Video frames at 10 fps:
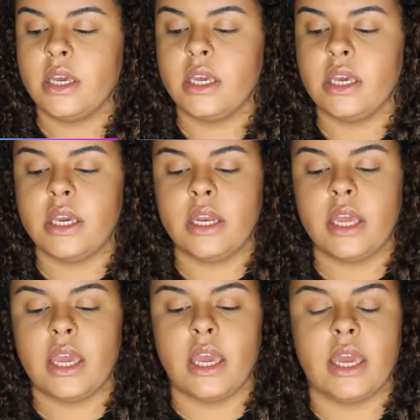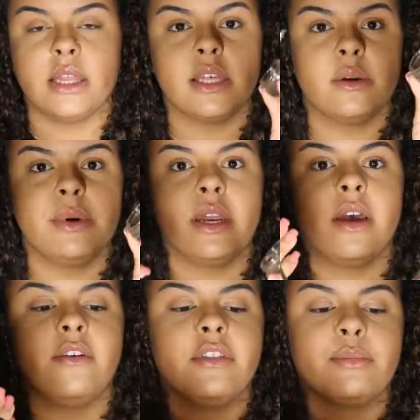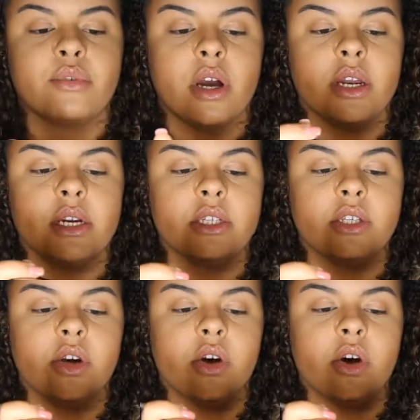get a little bit of the product